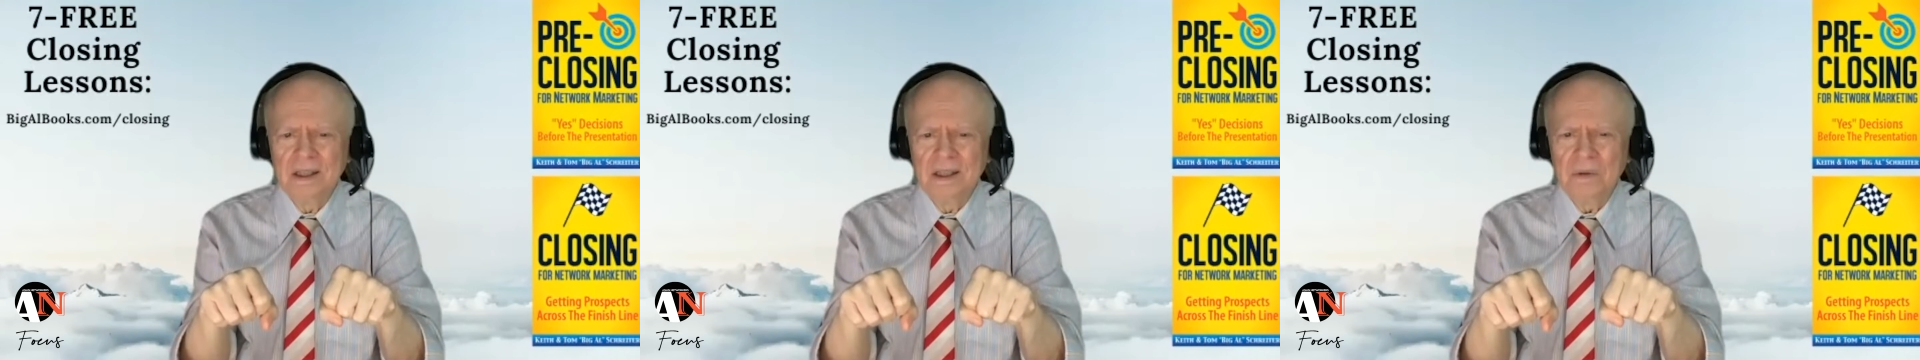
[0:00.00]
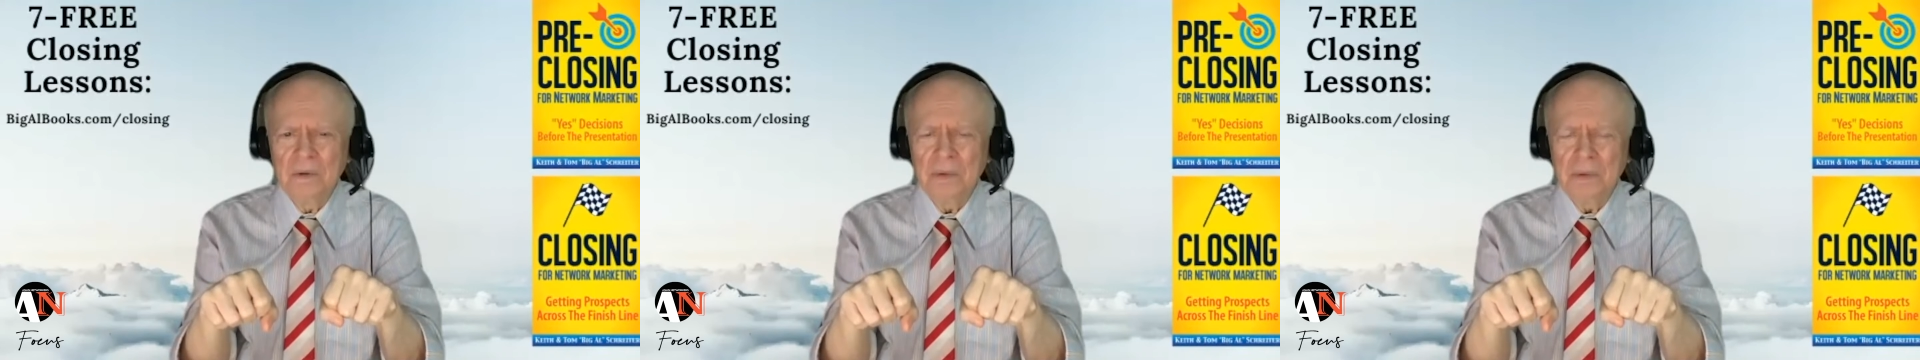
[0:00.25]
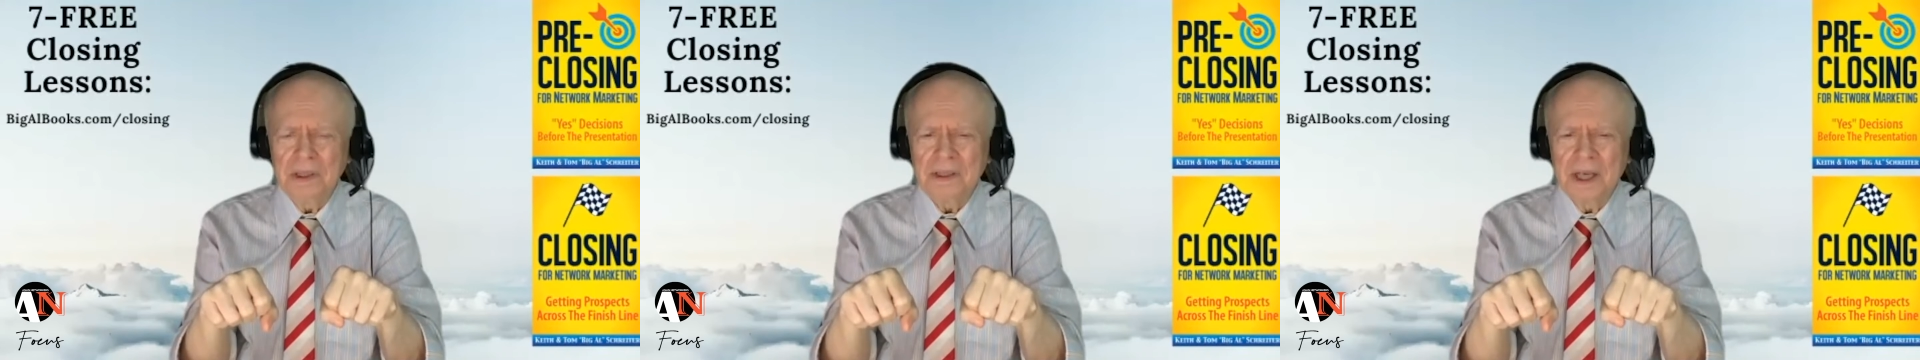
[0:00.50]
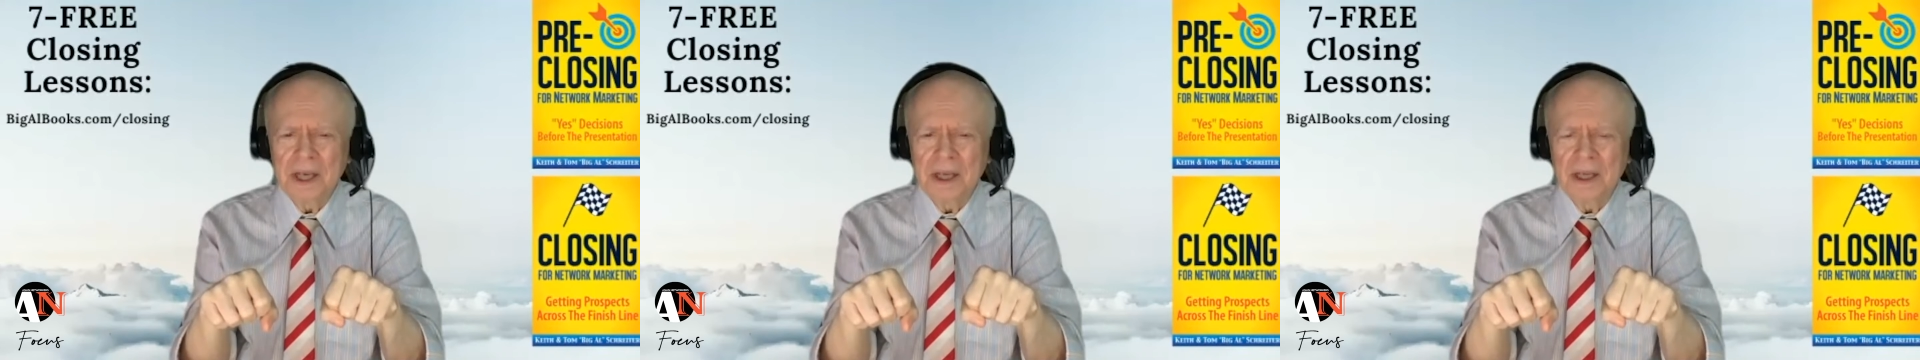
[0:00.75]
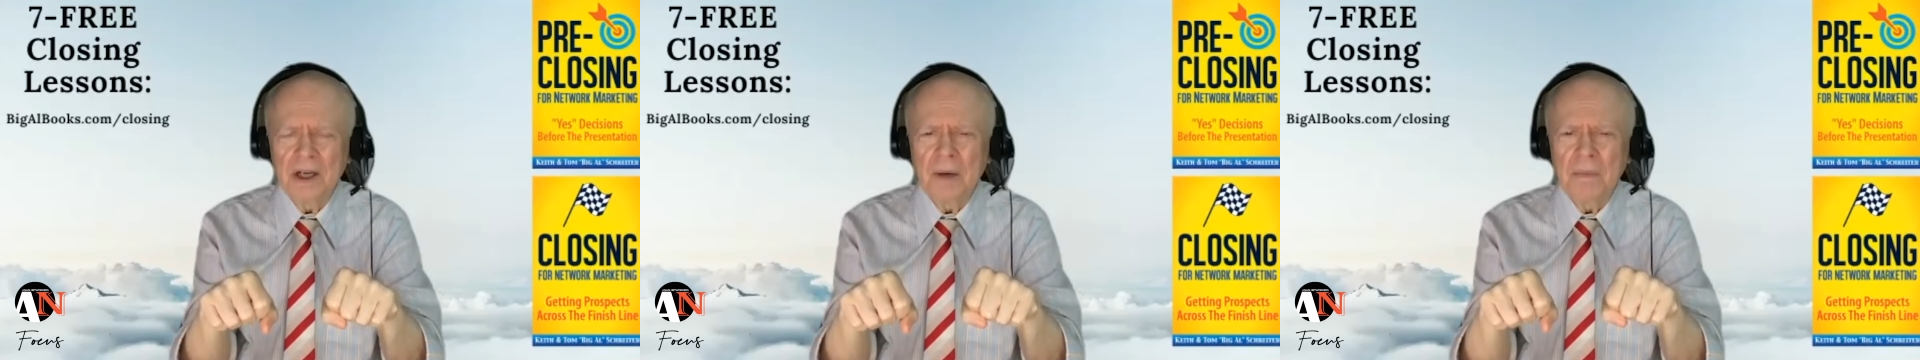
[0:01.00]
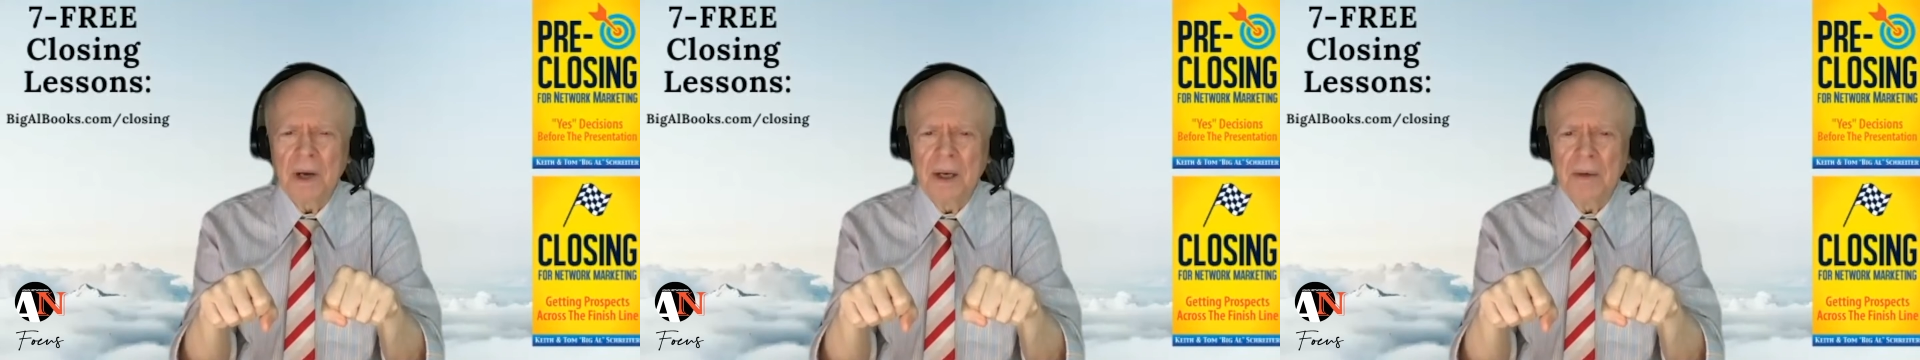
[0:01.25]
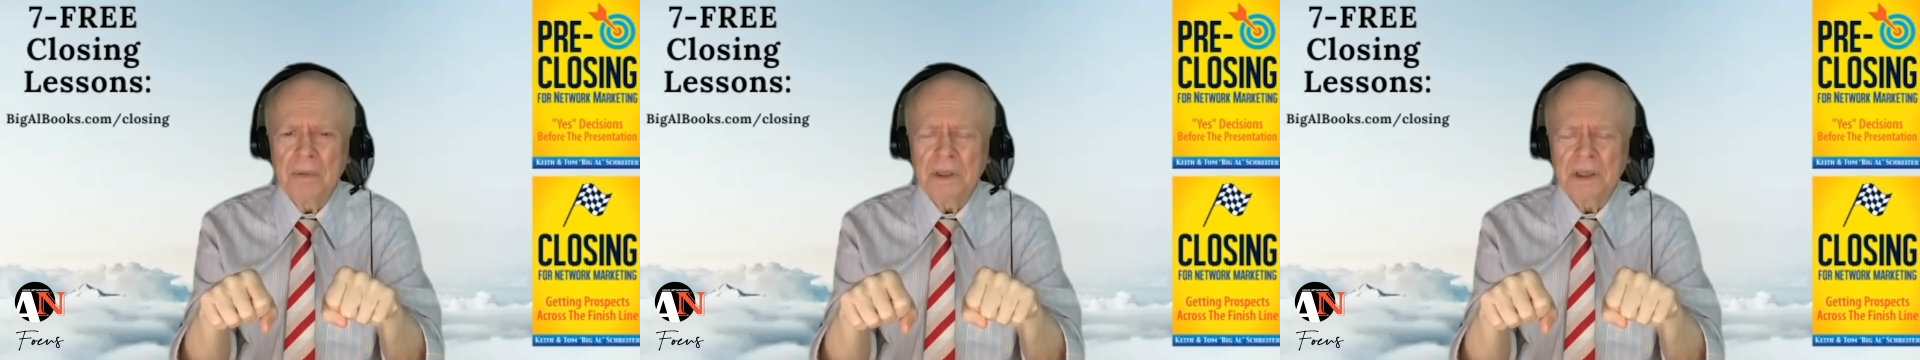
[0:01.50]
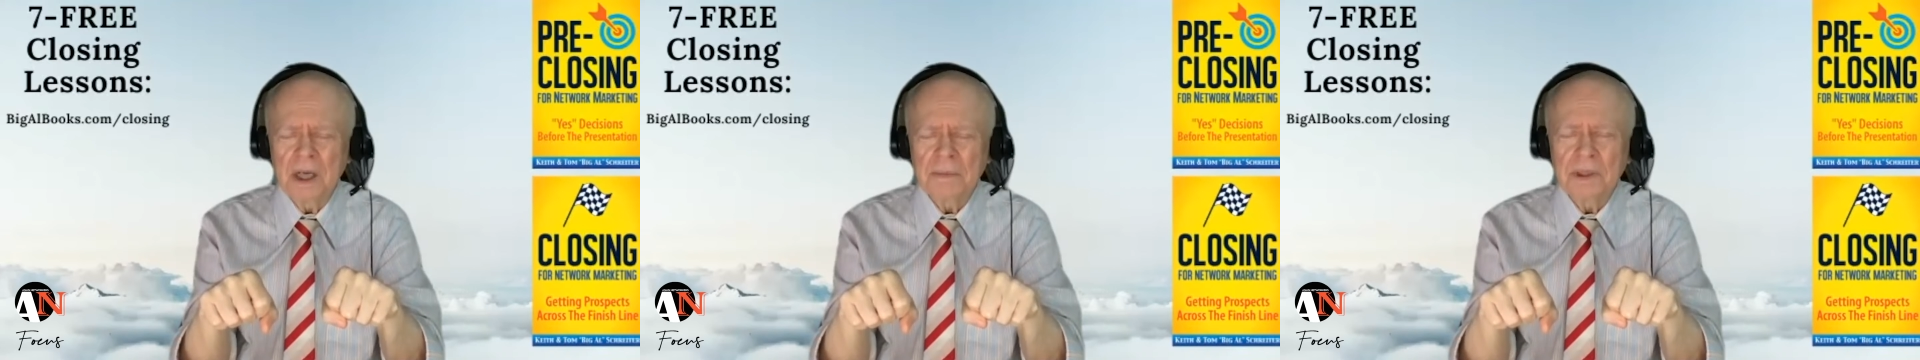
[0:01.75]
What do we say? In our mind, we
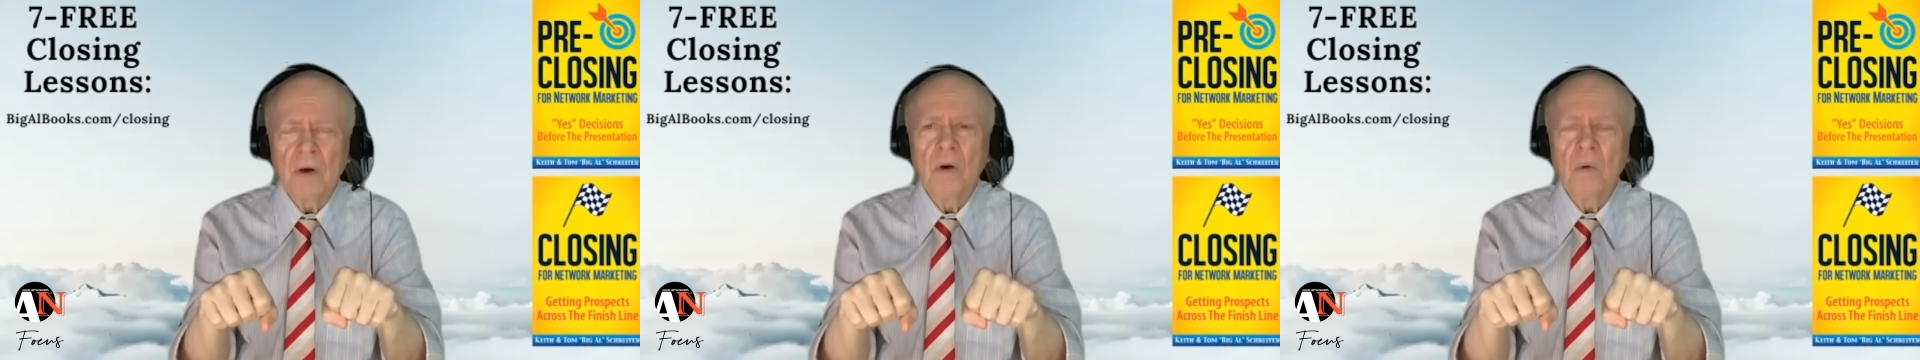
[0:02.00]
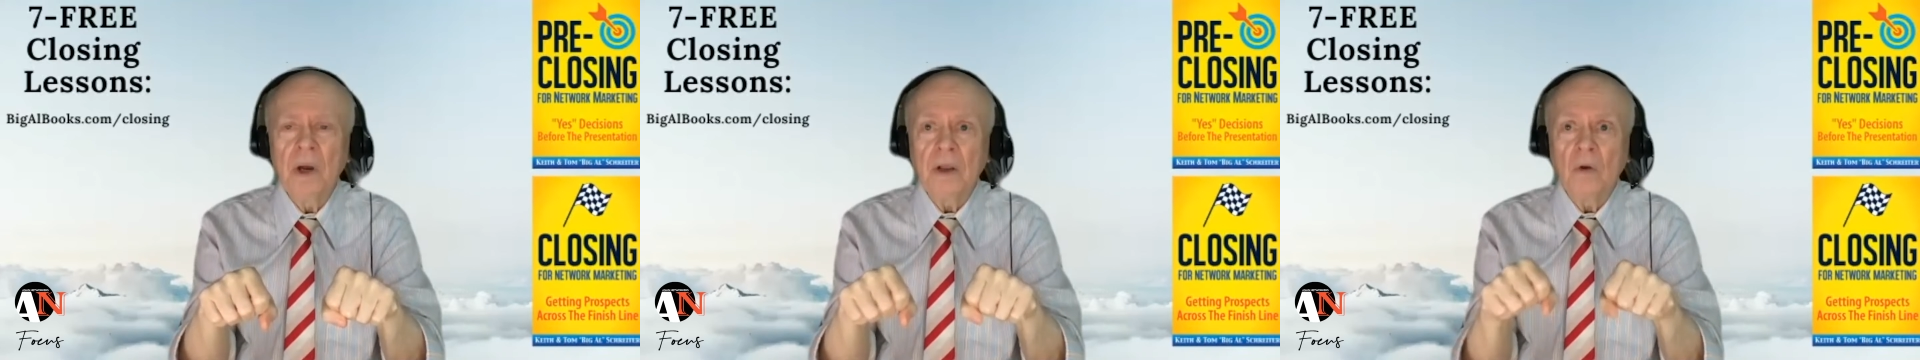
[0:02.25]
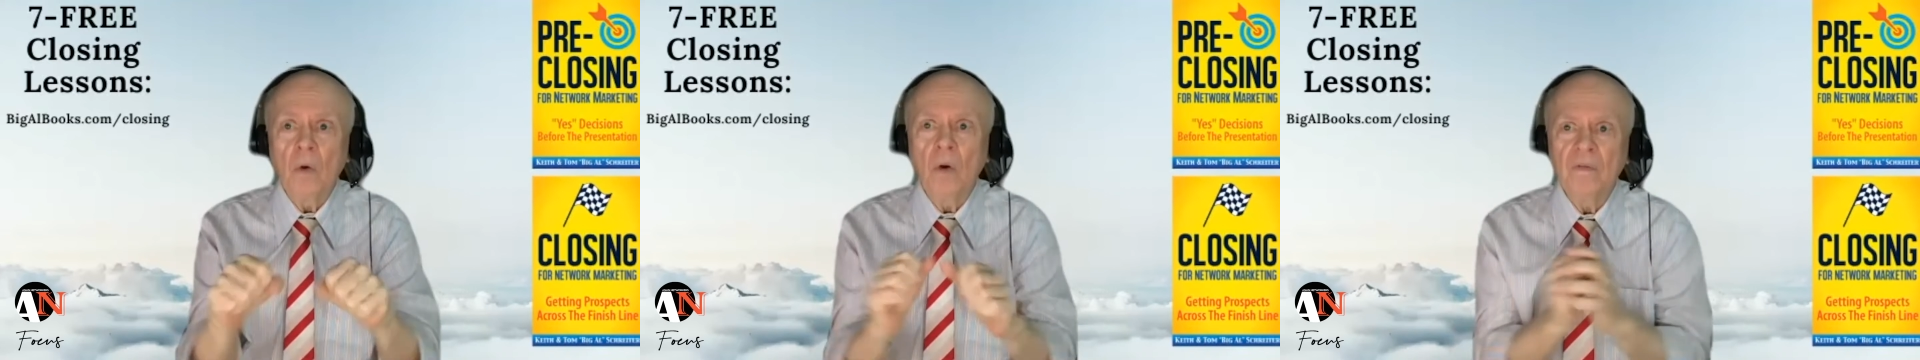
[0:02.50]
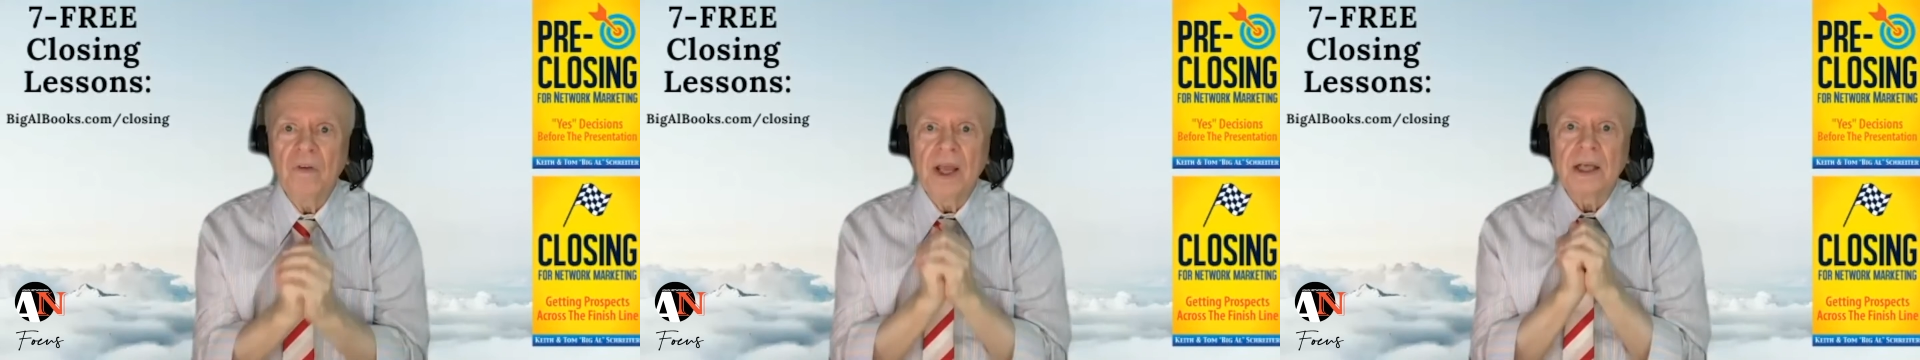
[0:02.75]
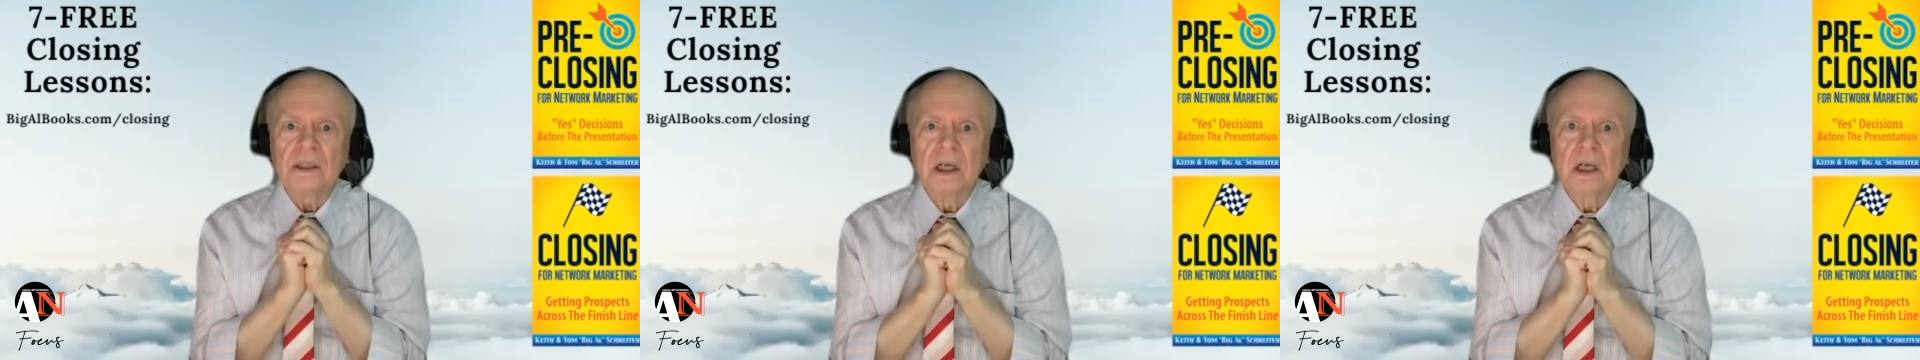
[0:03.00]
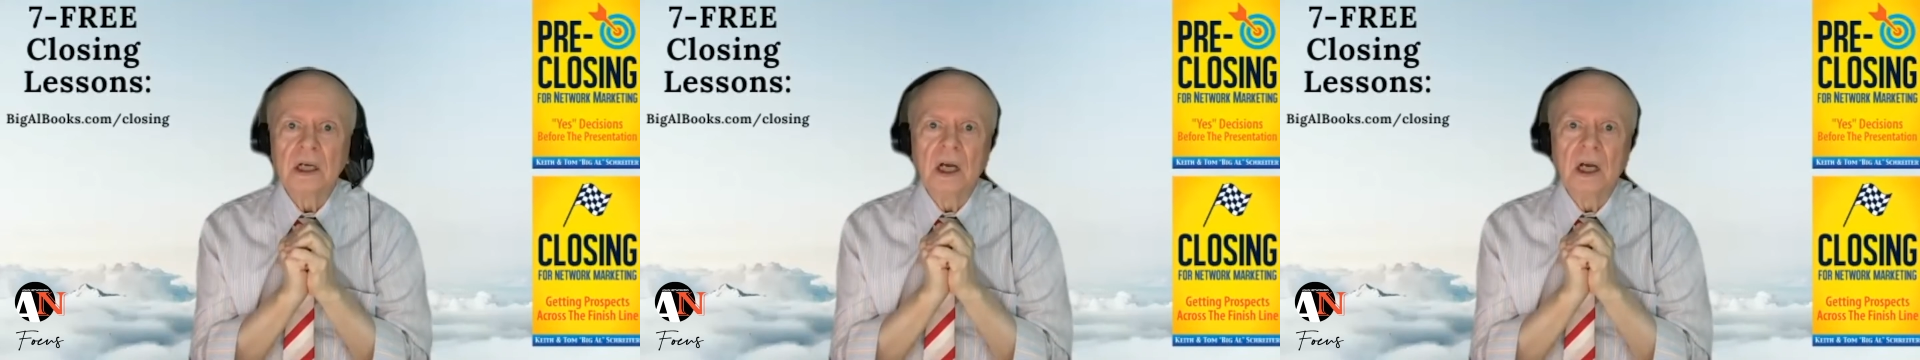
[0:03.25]
stop and say, oh, wait, cornflakes.